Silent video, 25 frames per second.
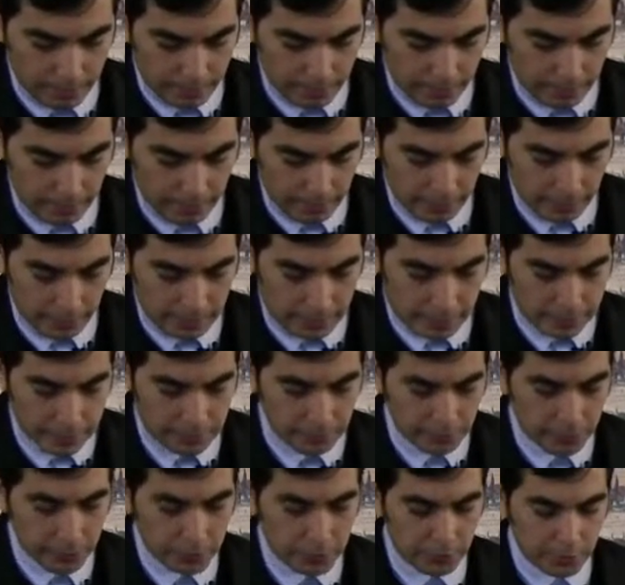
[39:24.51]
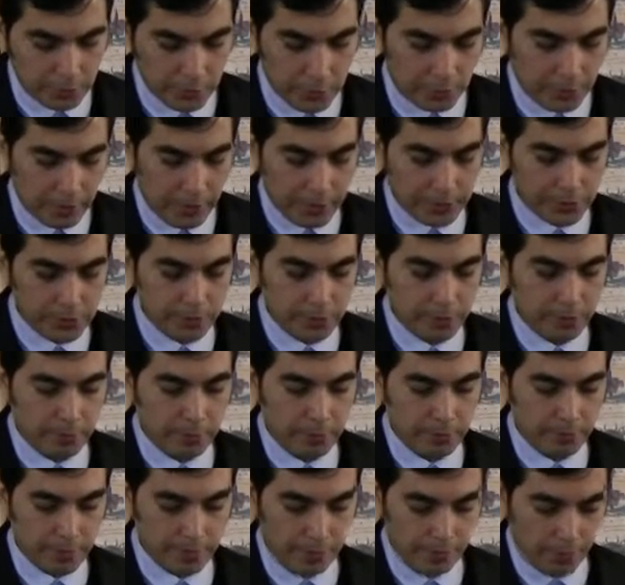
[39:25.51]
yeah, an individual
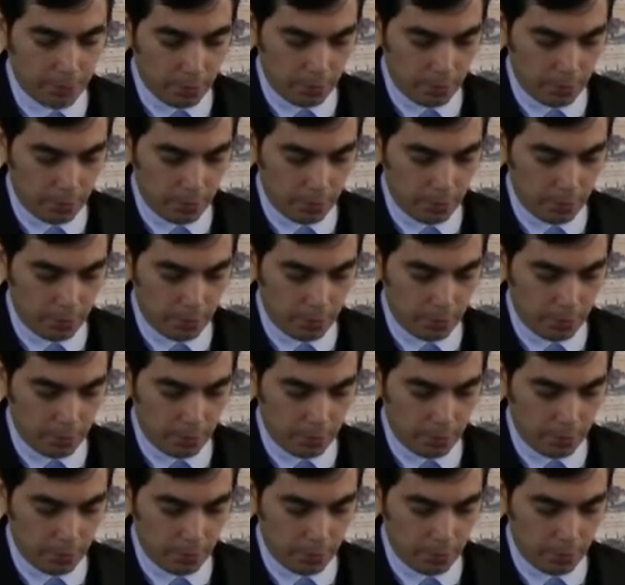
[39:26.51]
connection with the